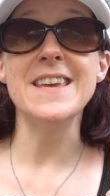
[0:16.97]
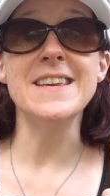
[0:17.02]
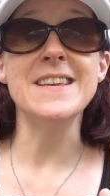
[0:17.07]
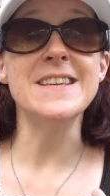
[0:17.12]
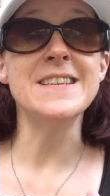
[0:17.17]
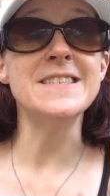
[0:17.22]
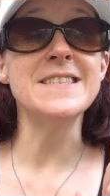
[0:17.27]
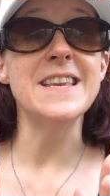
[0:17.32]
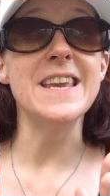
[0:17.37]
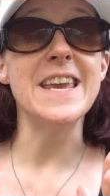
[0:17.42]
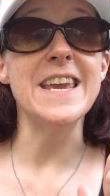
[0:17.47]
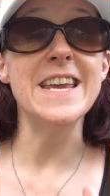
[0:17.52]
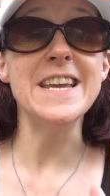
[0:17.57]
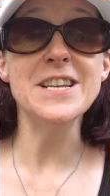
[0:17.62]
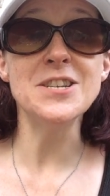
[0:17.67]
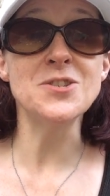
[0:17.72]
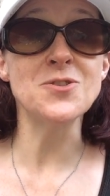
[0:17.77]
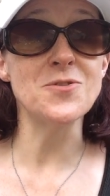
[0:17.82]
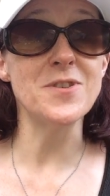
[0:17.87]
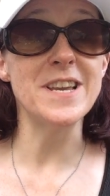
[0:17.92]
is
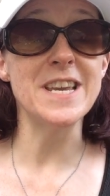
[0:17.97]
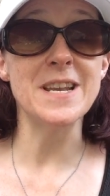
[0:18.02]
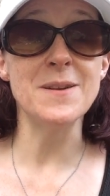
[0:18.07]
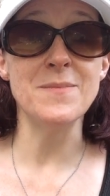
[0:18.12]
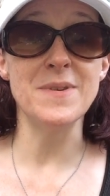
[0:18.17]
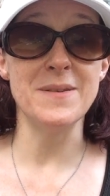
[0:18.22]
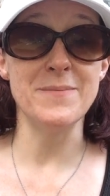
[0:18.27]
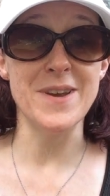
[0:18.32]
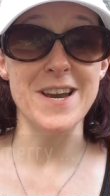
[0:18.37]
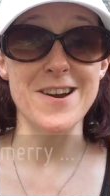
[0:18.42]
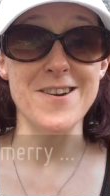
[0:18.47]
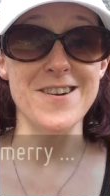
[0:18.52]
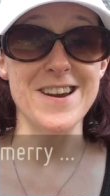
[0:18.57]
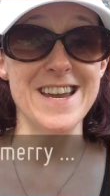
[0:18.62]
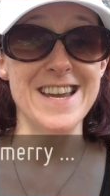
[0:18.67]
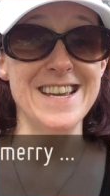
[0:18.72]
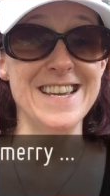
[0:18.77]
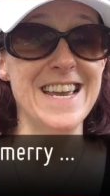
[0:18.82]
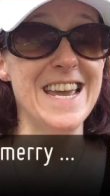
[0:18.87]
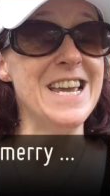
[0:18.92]
eat, drink, and be merry.